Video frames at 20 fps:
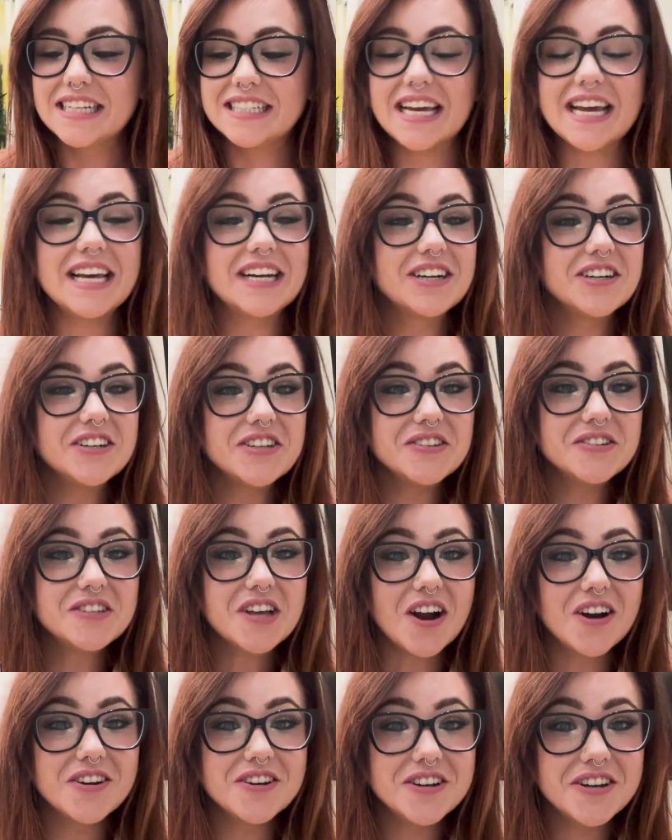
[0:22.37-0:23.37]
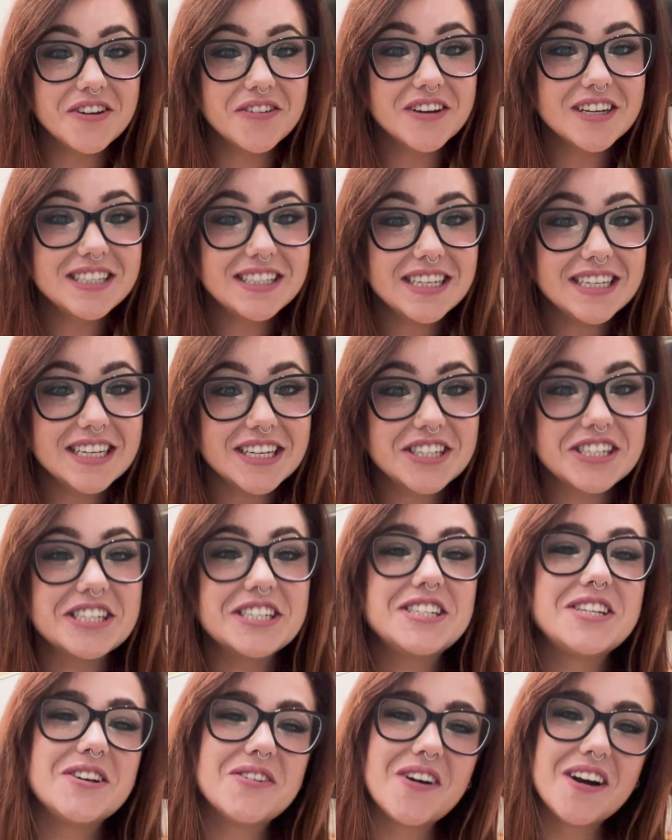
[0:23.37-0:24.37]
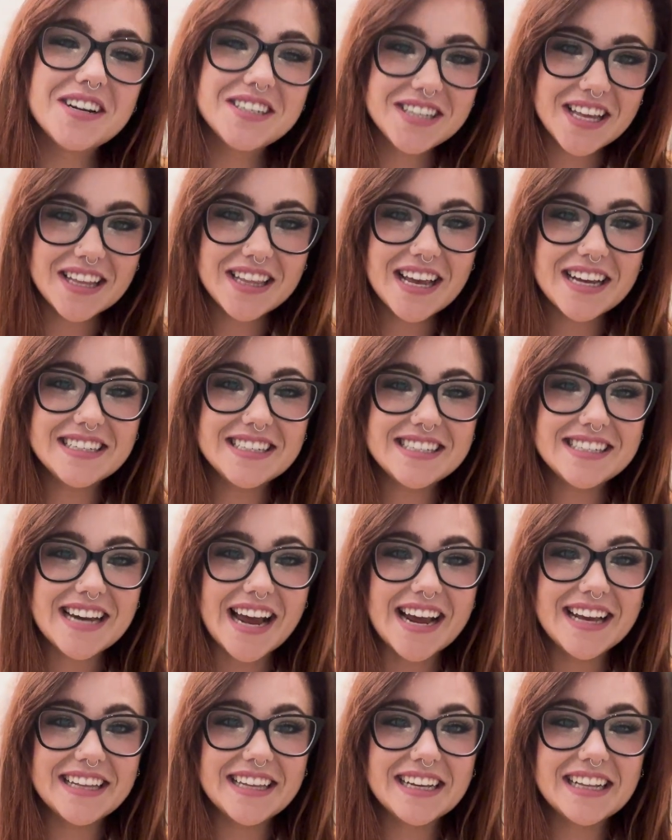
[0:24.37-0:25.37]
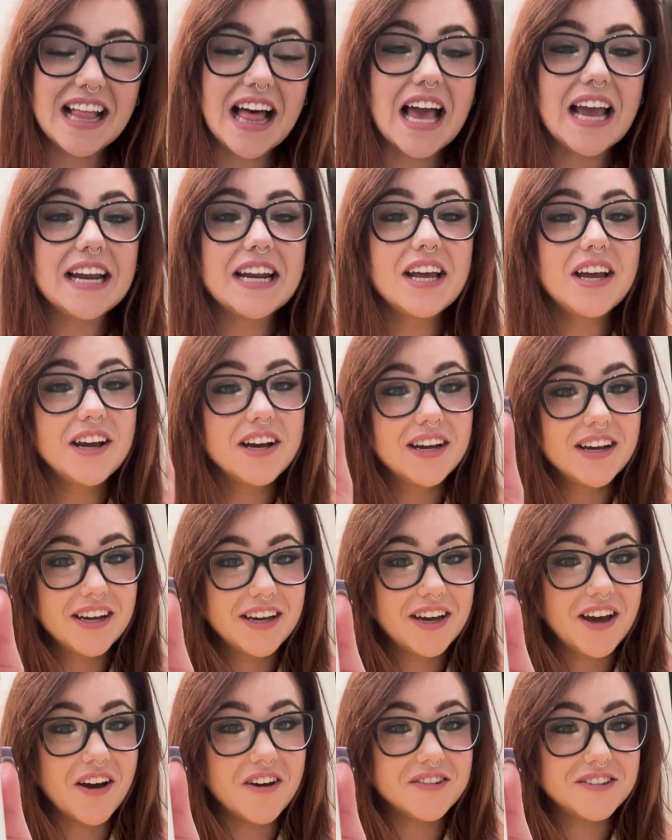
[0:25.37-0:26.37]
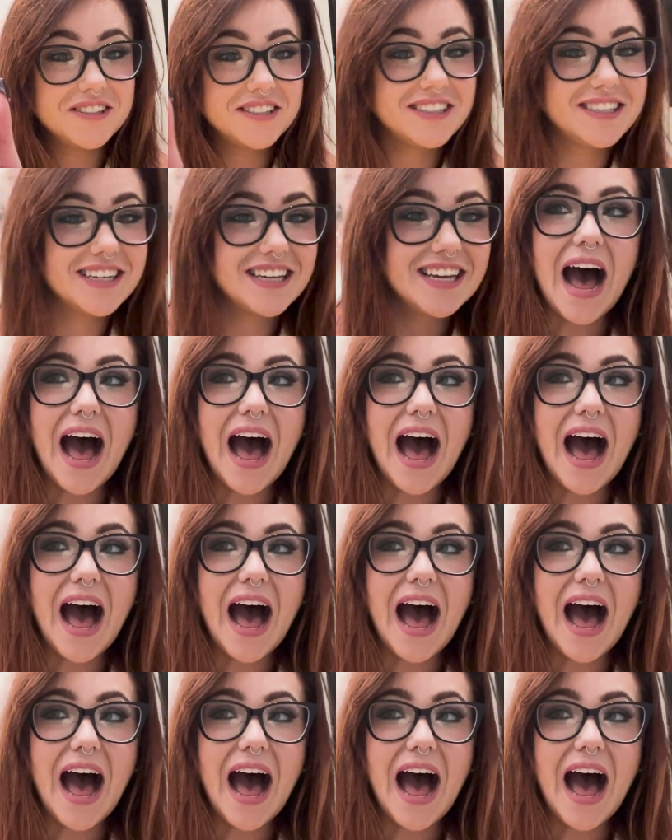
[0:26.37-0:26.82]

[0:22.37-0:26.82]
to introduce our newest addition to our Sunlight styling line, Coast.